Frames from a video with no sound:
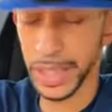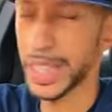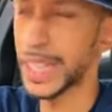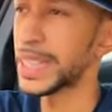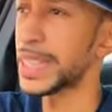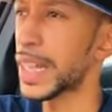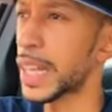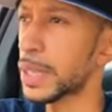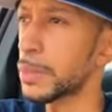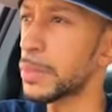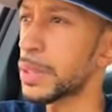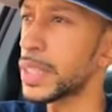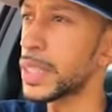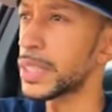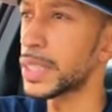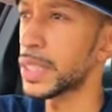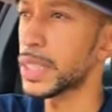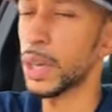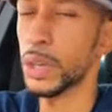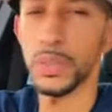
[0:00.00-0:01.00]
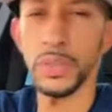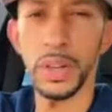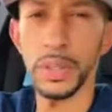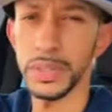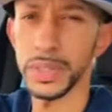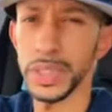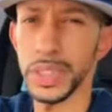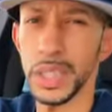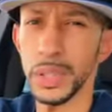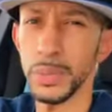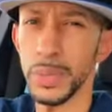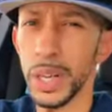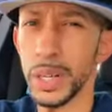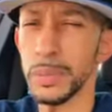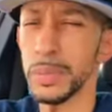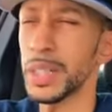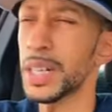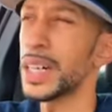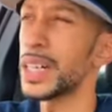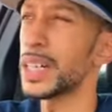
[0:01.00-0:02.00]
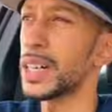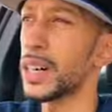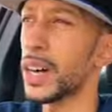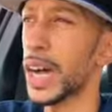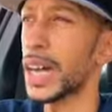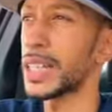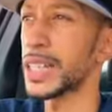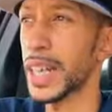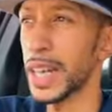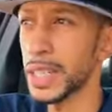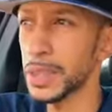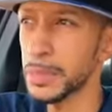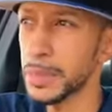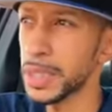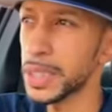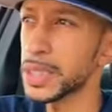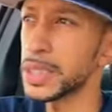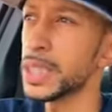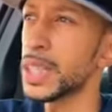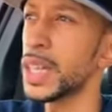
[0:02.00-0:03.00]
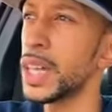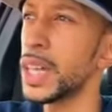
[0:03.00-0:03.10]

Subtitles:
I don't know if I'm saying it right, but anonymity.